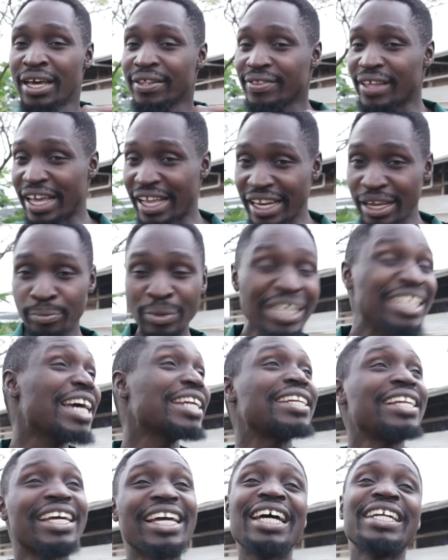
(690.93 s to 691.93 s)
They
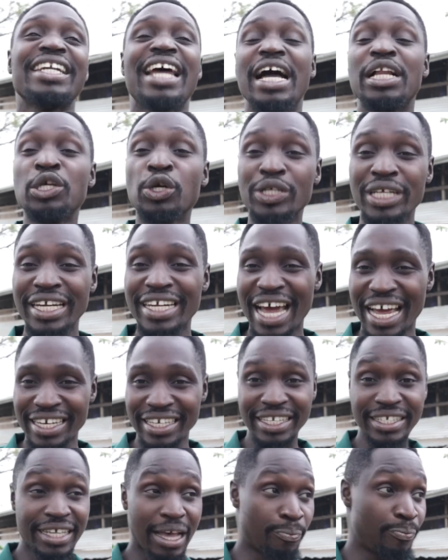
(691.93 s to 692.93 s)
immediately get diluted and
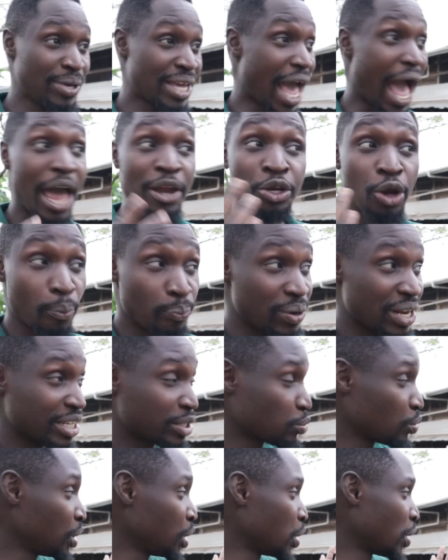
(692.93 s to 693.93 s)
disappear, and your
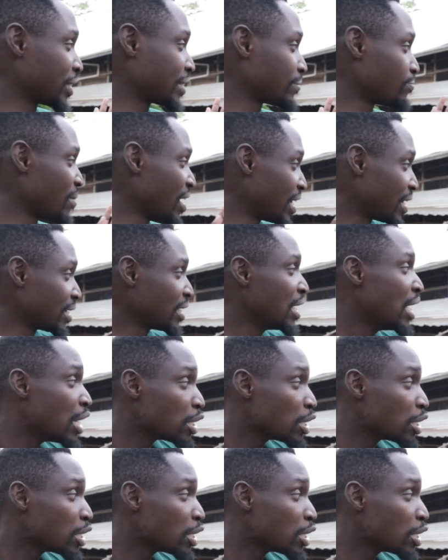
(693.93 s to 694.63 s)
place will not smell.